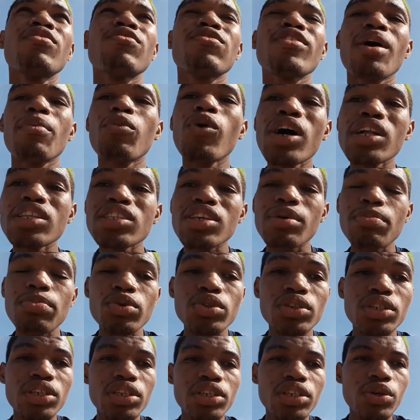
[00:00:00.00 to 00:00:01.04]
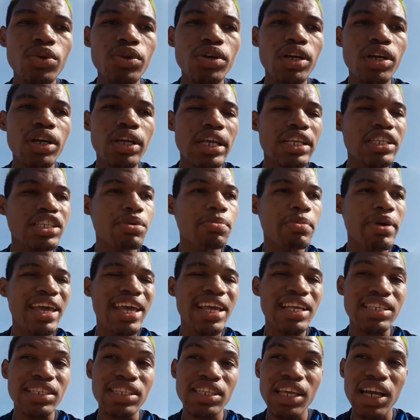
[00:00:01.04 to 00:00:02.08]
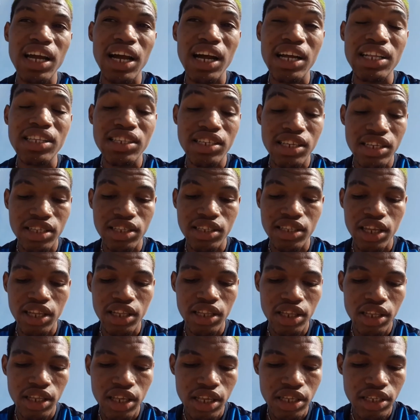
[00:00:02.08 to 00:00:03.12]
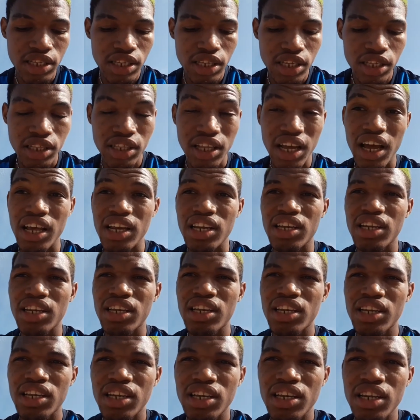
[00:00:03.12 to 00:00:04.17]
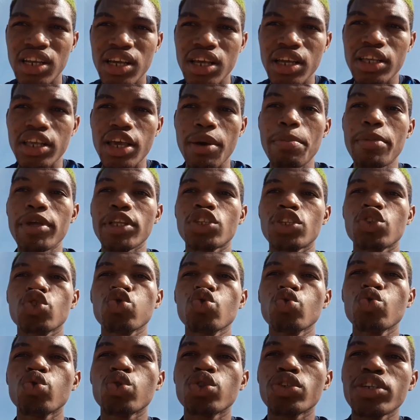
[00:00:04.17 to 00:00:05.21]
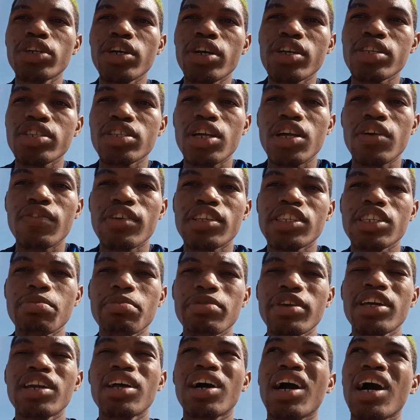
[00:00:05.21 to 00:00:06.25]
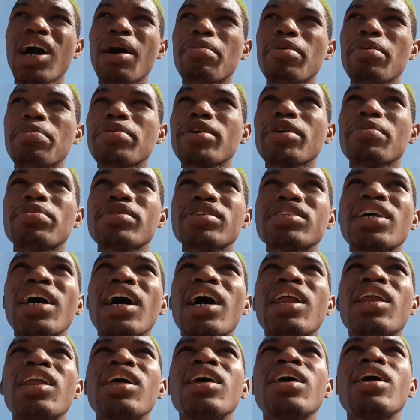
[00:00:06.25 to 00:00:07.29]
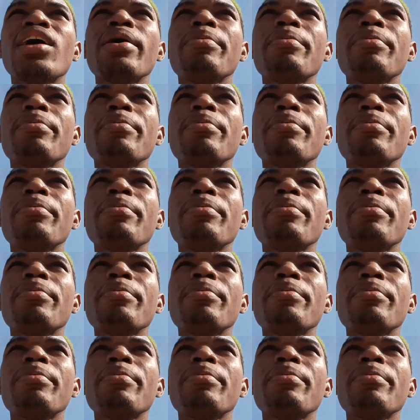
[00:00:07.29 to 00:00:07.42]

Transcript: from once you put in the work, you see me, stay consistent, you see it, and you be true to yourself, you see me, and a couple people style.